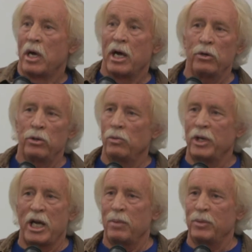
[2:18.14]
I don't know
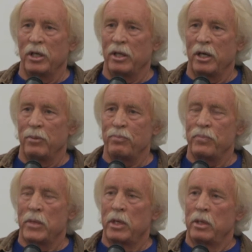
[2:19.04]
what happened to that.
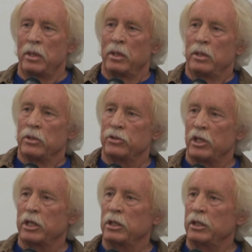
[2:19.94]

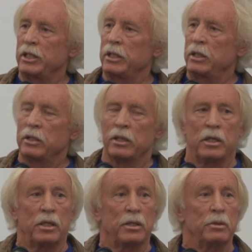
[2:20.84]
Secondly,
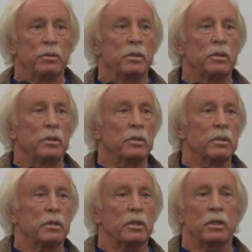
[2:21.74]

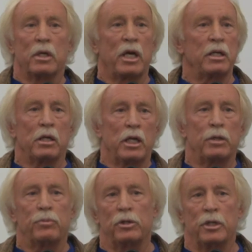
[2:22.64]
I
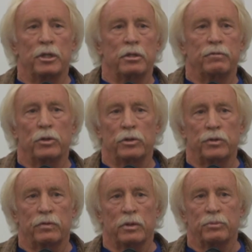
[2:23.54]
applaud the folks
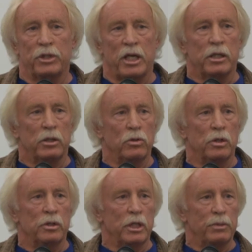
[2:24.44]
from Zachy
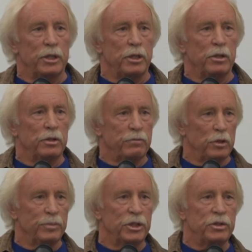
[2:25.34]
Gordon coming here, the
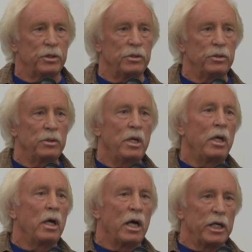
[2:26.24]
Film Institute.
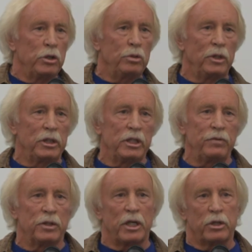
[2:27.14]
I do believe
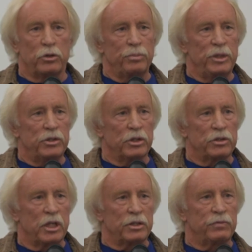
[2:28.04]
that that could be
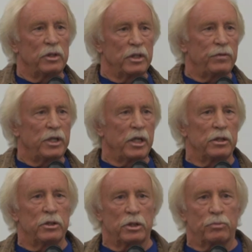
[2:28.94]
successful if it
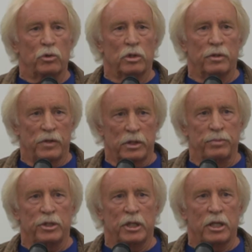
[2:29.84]
had the support of the
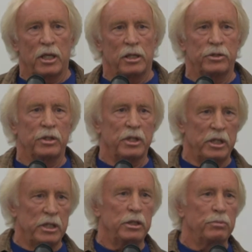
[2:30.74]
community college that they
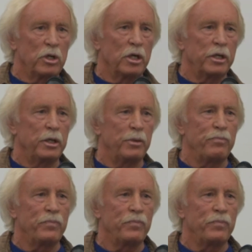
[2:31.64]
need to market it.